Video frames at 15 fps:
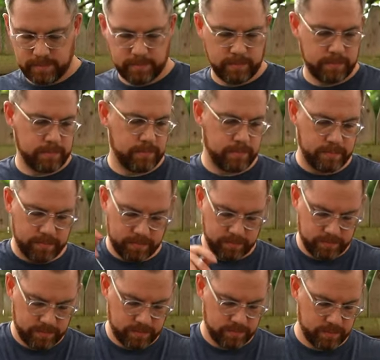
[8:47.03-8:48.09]

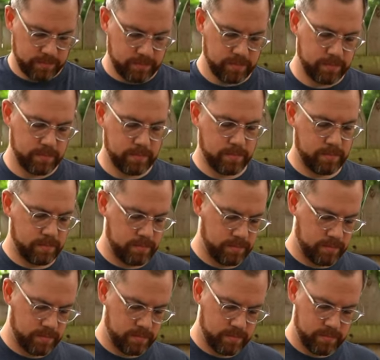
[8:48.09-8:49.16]

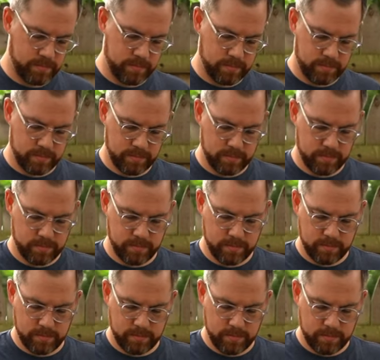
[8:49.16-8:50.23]

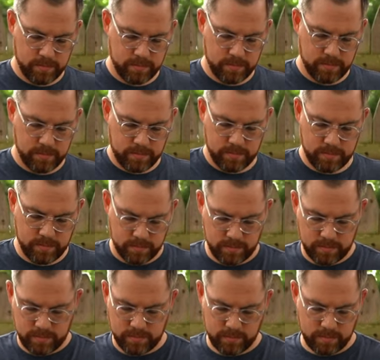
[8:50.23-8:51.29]

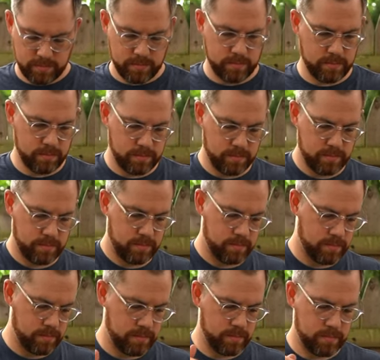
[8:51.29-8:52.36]

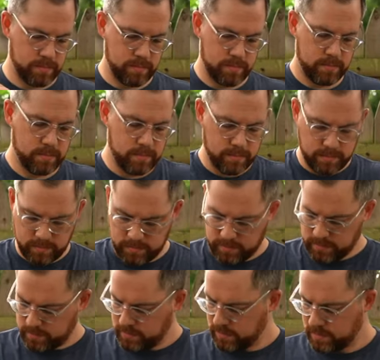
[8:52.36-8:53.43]

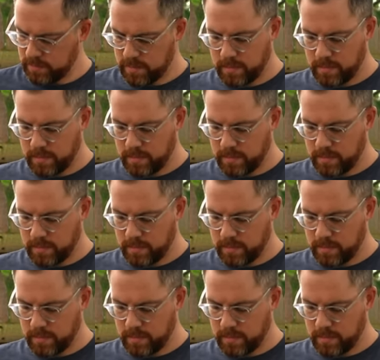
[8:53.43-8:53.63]
(no one is talking)